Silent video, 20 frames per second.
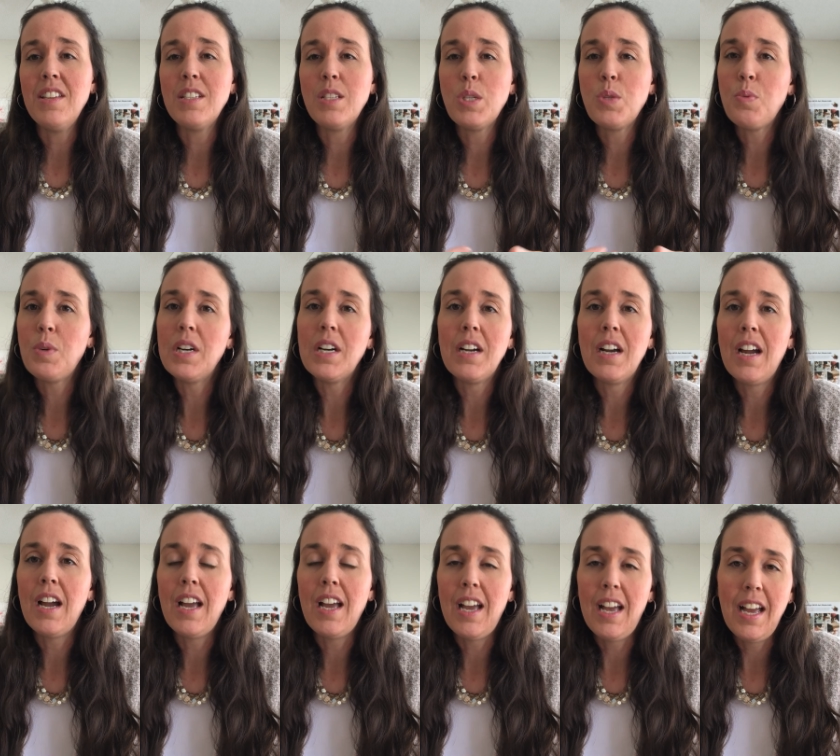this is
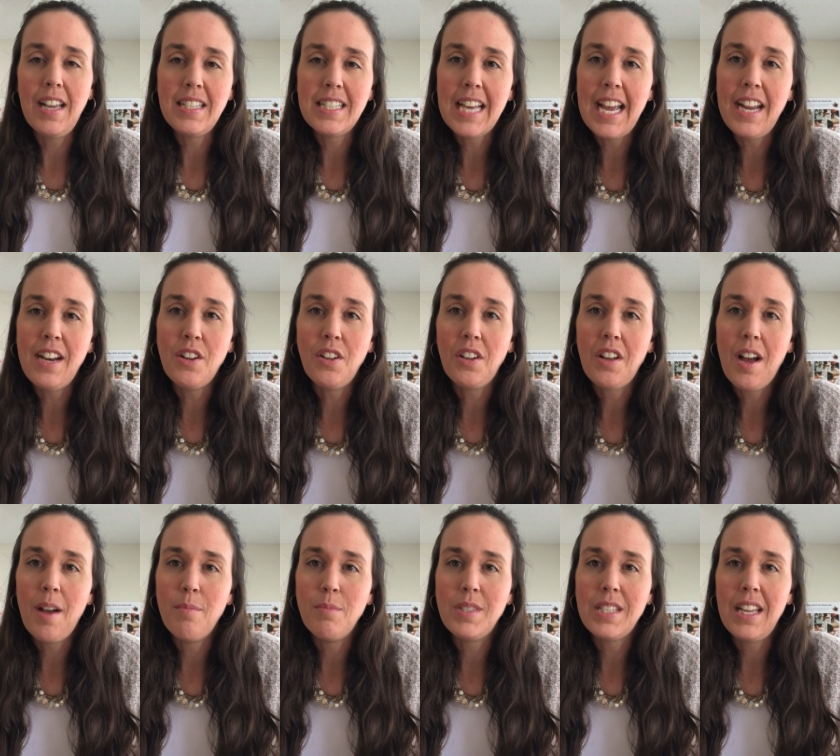where a title
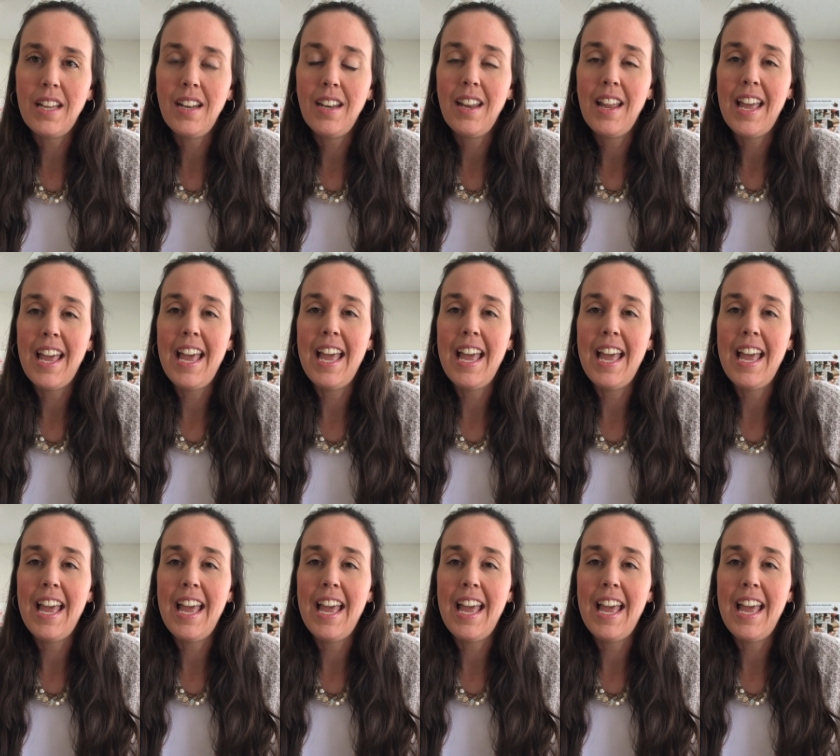comes in.